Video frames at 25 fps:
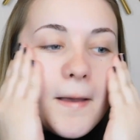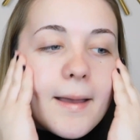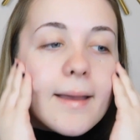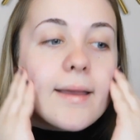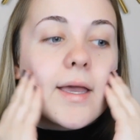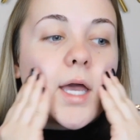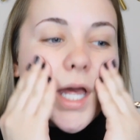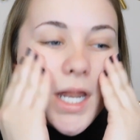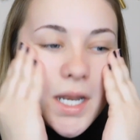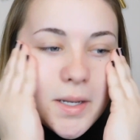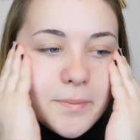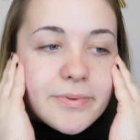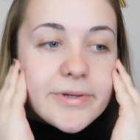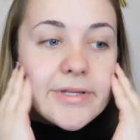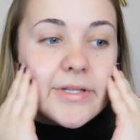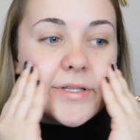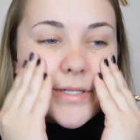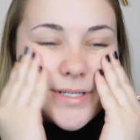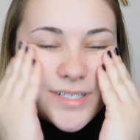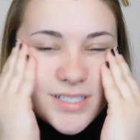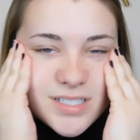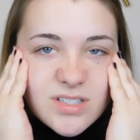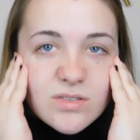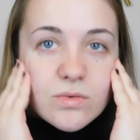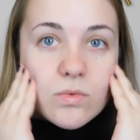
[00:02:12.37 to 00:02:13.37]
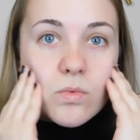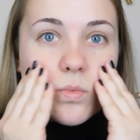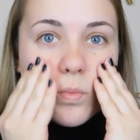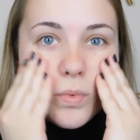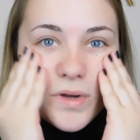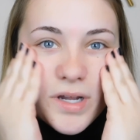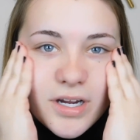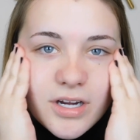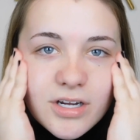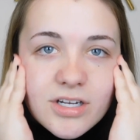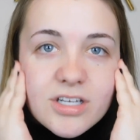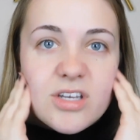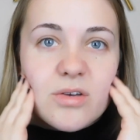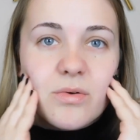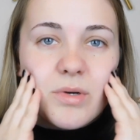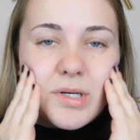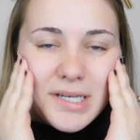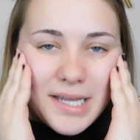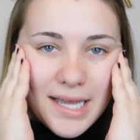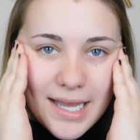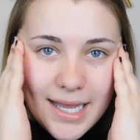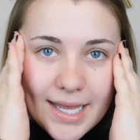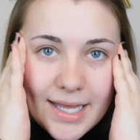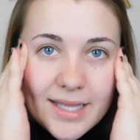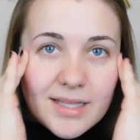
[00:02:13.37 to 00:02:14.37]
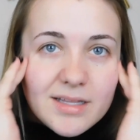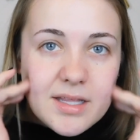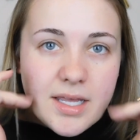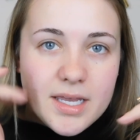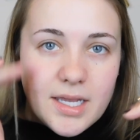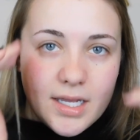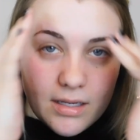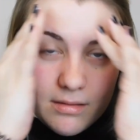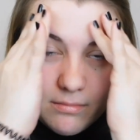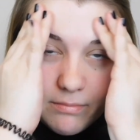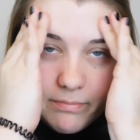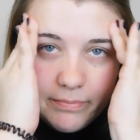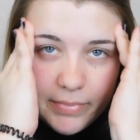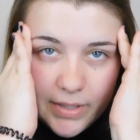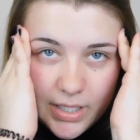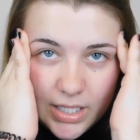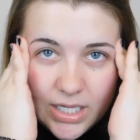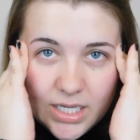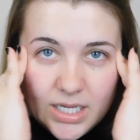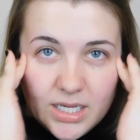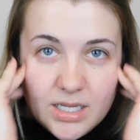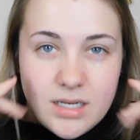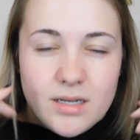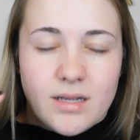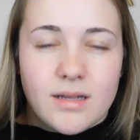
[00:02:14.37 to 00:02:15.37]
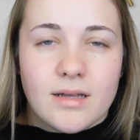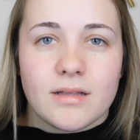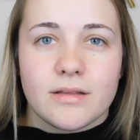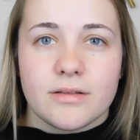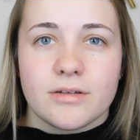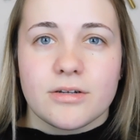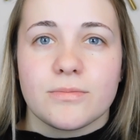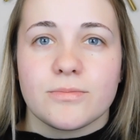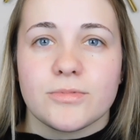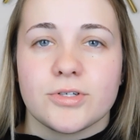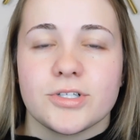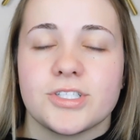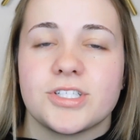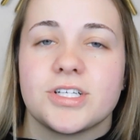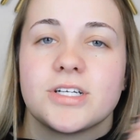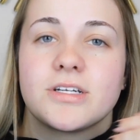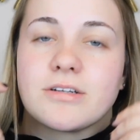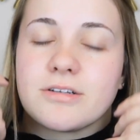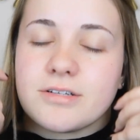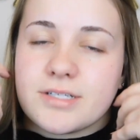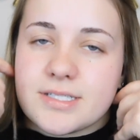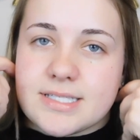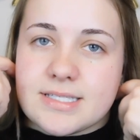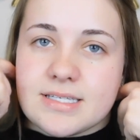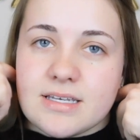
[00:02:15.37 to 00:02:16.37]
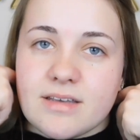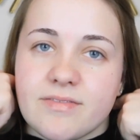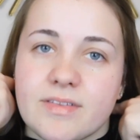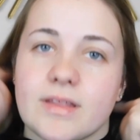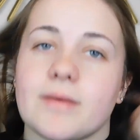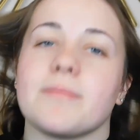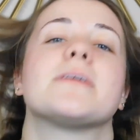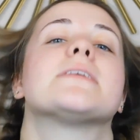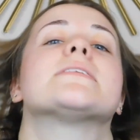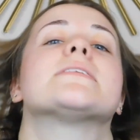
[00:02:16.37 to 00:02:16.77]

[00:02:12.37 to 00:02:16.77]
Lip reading: I kind of put this where you would highlight, but a little more generously, if that